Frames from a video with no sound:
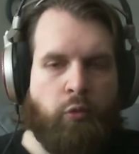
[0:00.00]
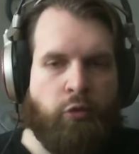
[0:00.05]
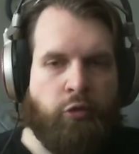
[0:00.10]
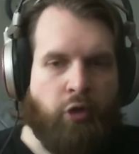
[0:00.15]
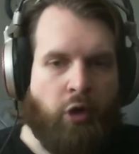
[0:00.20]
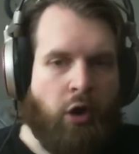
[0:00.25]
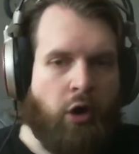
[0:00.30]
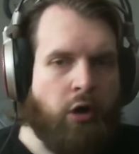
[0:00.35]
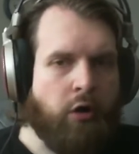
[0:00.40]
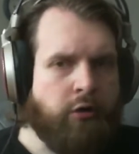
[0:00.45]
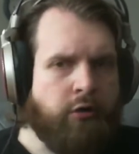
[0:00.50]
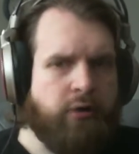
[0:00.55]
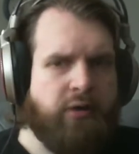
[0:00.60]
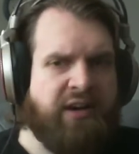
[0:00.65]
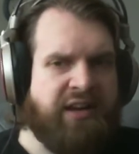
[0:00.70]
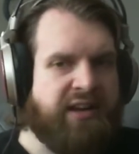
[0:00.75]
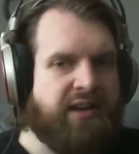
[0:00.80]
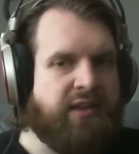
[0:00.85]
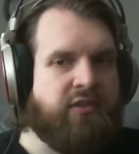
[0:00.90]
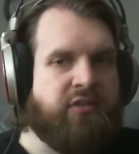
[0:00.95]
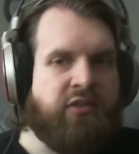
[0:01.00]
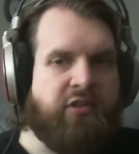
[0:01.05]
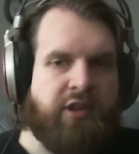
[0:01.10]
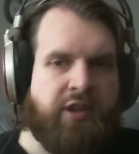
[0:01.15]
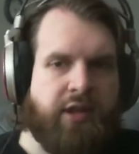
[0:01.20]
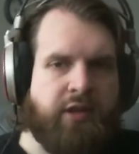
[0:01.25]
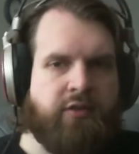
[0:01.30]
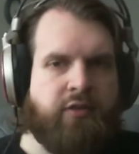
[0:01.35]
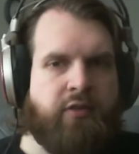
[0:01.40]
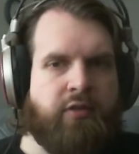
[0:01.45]
the harder it is to
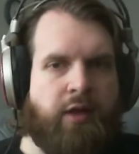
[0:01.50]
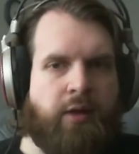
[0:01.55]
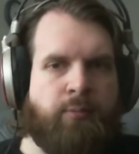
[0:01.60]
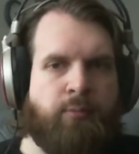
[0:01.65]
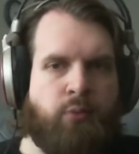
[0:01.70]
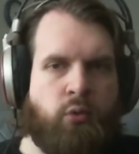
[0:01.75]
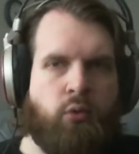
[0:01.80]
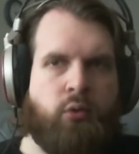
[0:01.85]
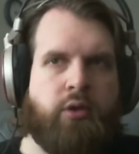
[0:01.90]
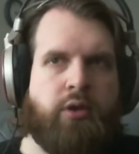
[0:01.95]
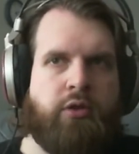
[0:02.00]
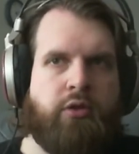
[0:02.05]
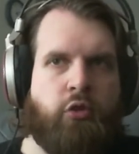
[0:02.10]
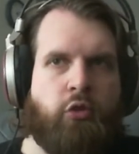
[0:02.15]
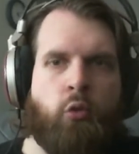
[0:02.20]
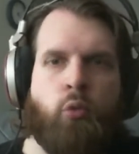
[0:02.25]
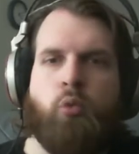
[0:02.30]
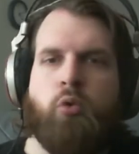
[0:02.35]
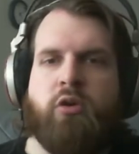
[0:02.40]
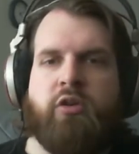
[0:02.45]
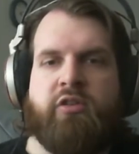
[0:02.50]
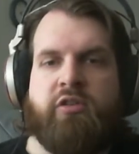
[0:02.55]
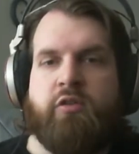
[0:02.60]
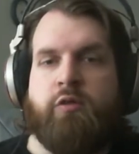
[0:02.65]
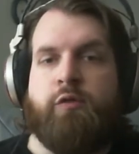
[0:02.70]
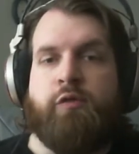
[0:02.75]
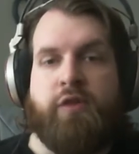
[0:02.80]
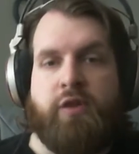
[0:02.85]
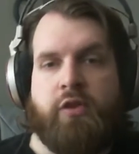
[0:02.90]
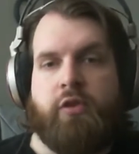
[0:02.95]
get to that point, the worse it
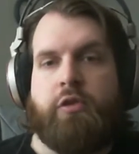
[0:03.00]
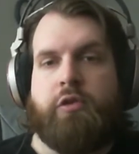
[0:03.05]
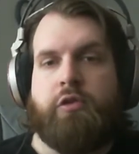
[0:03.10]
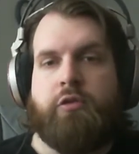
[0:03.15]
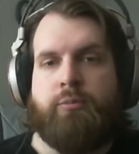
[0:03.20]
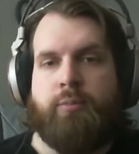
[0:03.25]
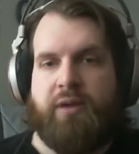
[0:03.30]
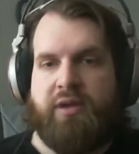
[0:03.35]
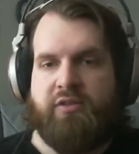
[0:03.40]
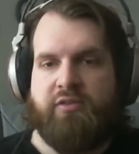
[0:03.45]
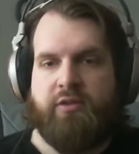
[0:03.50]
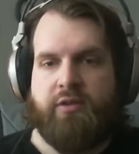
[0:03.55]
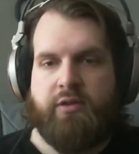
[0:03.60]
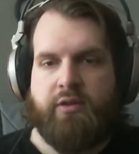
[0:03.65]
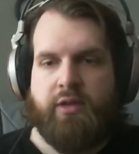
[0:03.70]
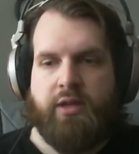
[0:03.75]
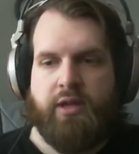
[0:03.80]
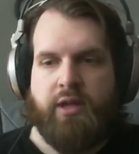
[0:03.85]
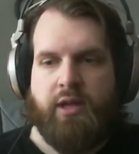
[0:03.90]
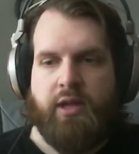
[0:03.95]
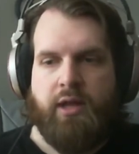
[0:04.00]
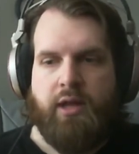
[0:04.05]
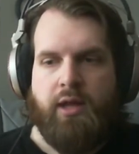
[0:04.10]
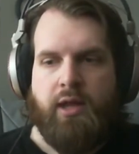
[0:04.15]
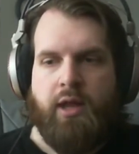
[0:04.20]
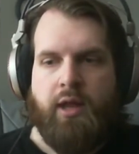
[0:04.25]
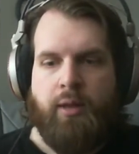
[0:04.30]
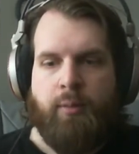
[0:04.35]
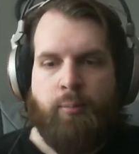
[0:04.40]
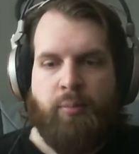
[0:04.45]
feels, basically.
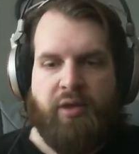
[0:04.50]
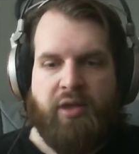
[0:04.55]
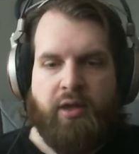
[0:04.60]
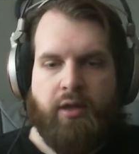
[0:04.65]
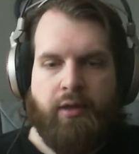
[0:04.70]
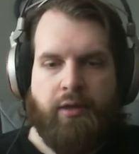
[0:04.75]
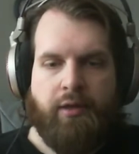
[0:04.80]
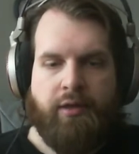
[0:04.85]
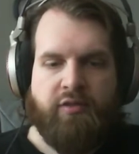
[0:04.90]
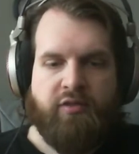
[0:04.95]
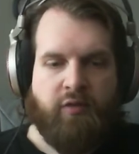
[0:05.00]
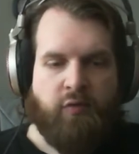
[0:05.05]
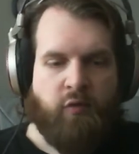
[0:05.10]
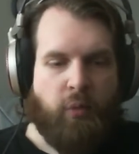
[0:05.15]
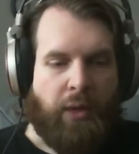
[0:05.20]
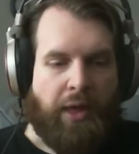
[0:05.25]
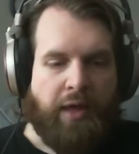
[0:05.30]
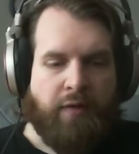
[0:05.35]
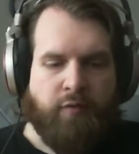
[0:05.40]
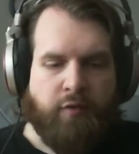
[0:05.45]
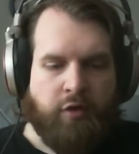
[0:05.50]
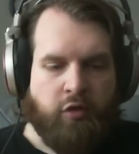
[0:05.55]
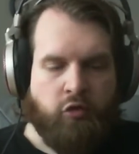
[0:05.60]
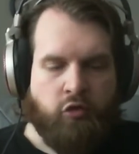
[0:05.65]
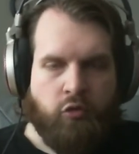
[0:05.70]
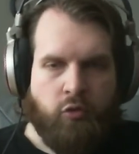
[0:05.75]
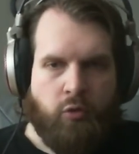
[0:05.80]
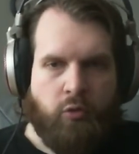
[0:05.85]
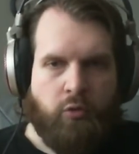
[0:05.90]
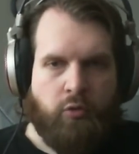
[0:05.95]
Because if you have a
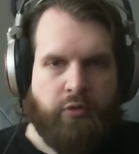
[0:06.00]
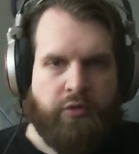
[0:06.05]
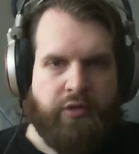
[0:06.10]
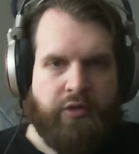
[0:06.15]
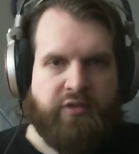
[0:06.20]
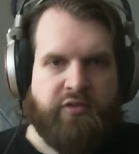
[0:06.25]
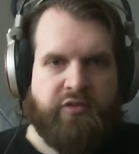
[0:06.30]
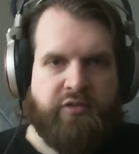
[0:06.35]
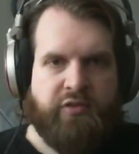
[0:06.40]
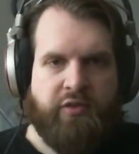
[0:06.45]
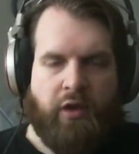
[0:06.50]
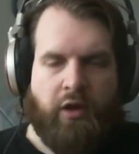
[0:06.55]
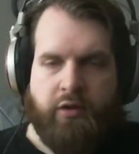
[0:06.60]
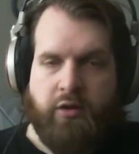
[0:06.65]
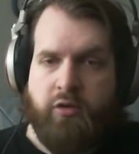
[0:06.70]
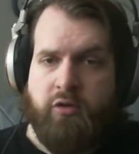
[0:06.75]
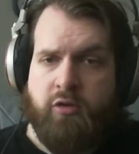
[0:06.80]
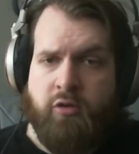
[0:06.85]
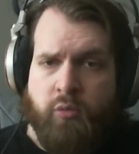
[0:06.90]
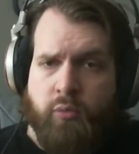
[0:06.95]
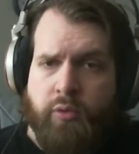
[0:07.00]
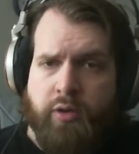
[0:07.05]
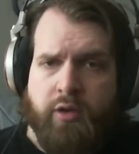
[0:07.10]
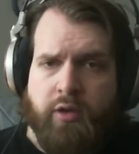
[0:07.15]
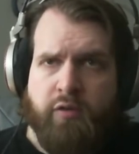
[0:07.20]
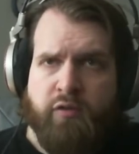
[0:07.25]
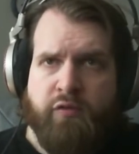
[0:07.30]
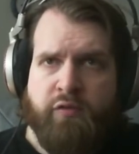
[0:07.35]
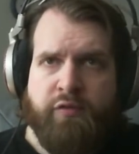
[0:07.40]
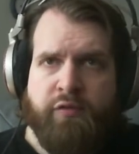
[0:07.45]
control that's
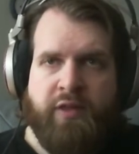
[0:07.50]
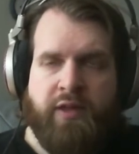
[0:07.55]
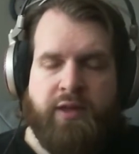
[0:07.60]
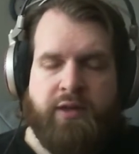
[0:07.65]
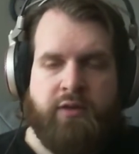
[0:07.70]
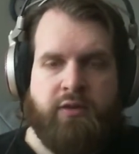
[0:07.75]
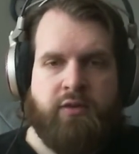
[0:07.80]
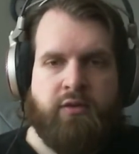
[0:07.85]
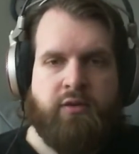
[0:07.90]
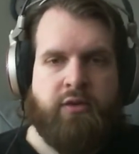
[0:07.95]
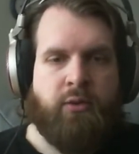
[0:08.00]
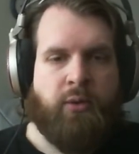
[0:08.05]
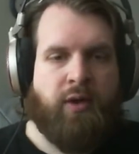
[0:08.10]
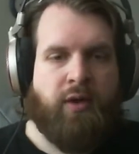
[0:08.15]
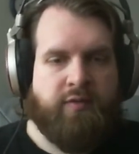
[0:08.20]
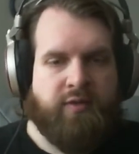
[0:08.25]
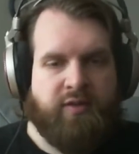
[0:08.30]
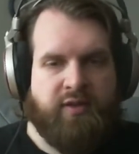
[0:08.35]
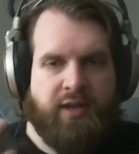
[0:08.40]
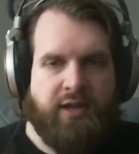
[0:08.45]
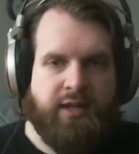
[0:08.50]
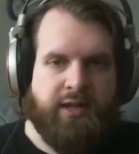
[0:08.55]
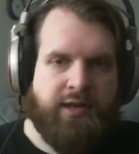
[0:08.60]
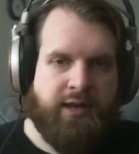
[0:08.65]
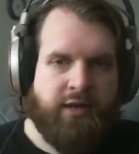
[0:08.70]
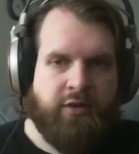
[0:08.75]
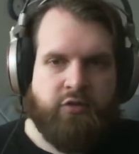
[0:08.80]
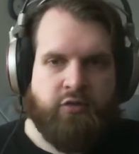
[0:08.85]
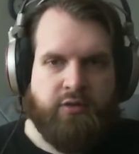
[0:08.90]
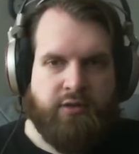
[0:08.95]
unintuitive, then you have to take an
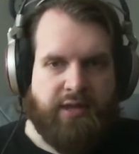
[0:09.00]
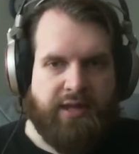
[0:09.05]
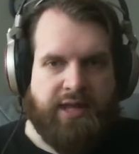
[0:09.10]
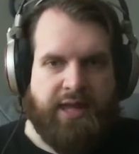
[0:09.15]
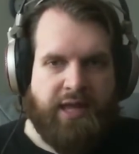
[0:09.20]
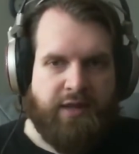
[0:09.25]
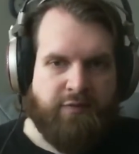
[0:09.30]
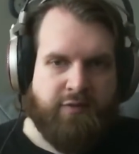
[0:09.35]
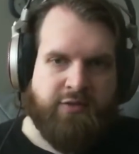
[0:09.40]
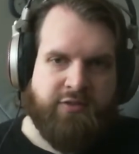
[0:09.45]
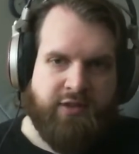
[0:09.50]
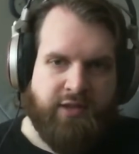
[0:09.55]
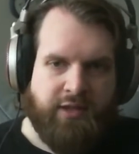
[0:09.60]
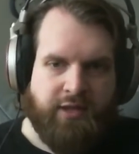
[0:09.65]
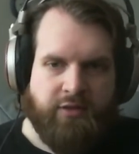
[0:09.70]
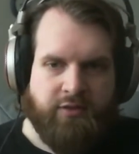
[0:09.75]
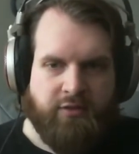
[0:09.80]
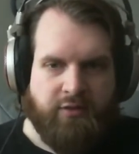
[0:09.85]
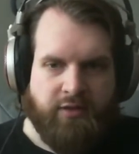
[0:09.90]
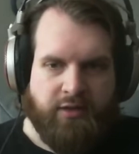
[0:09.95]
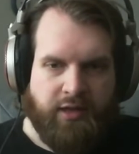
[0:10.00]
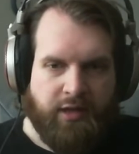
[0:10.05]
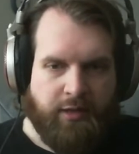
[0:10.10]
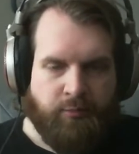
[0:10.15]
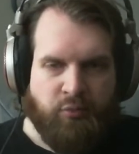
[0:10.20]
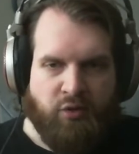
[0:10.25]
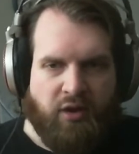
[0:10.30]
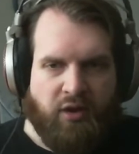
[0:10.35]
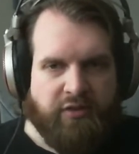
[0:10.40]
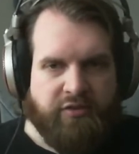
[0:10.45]
extra half a second to
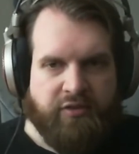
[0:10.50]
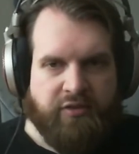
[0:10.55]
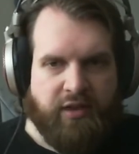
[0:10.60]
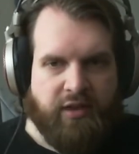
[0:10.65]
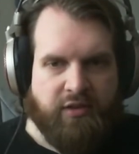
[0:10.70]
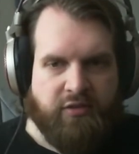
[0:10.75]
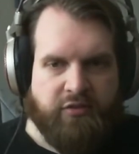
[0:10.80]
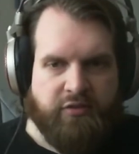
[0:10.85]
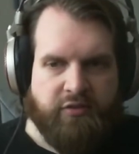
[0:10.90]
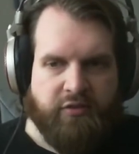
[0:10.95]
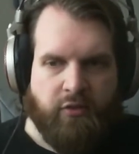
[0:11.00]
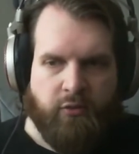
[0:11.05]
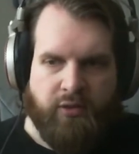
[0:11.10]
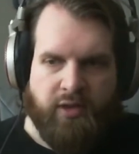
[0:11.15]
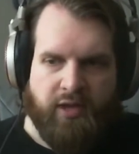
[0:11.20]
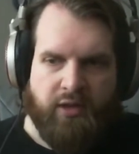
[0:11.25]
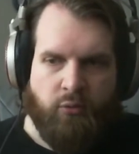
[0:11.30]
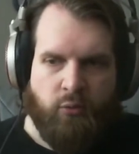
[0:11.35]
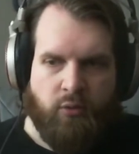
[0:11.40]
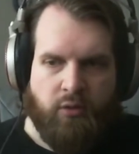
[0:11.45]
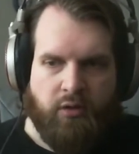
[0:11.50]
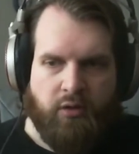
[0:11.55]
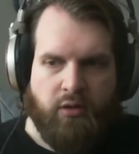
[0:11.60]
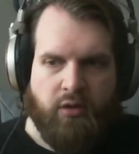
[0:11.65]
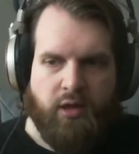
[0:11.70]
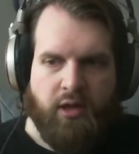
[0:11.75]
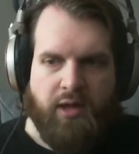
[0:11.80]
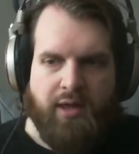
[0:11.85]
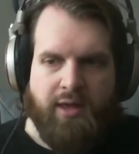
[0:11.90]
process, okay, well,